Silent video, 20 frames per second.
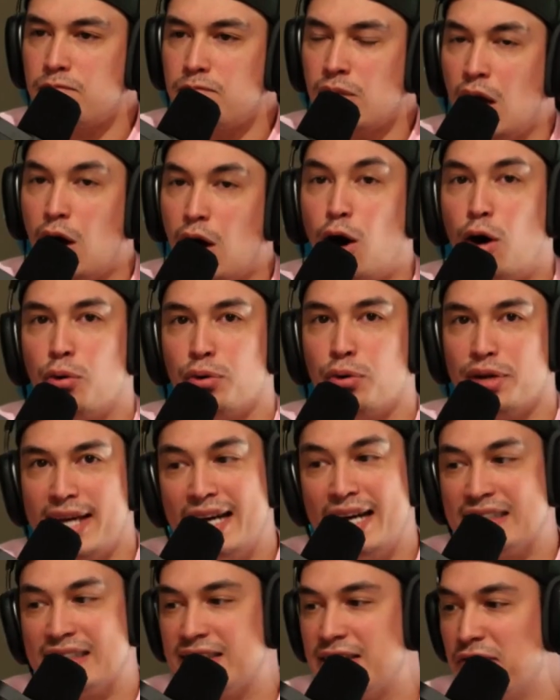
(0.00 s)
Oh
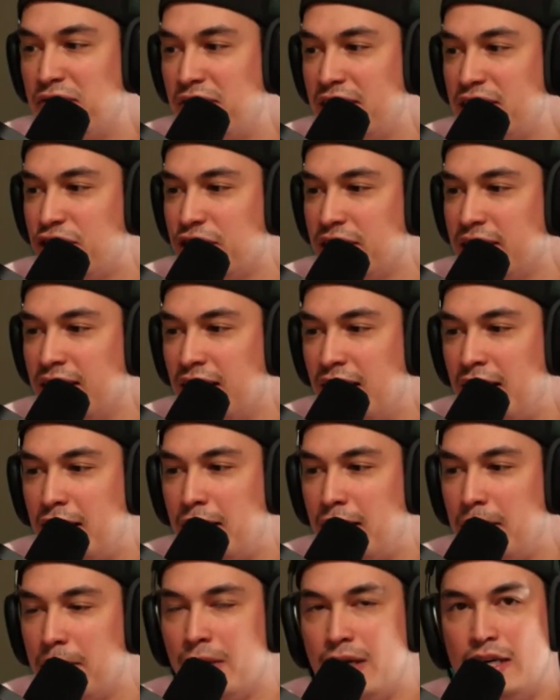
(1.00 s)
yes, the Vision.
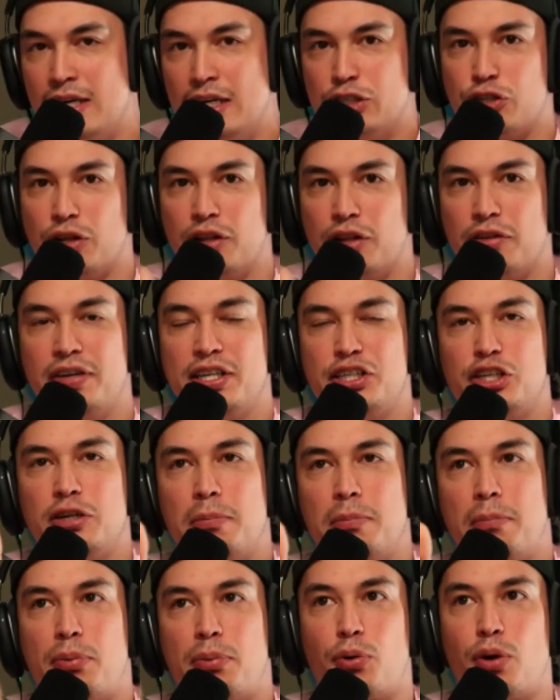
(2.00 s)
So the Vision
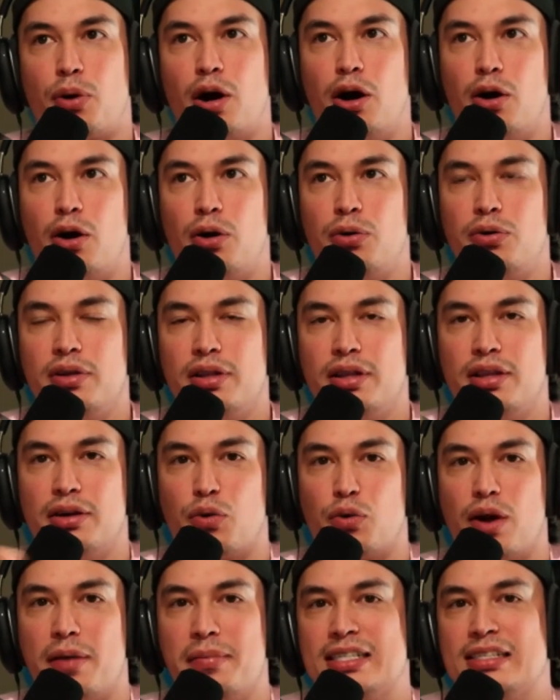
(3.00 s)
Pro, the
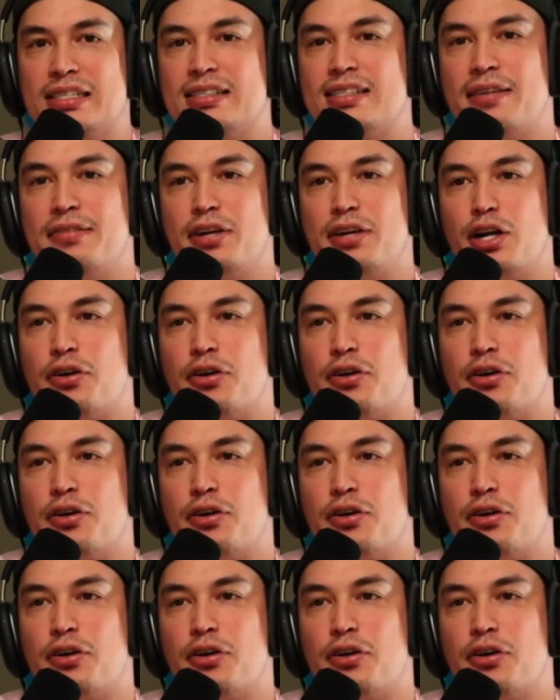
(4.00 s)
Remington 700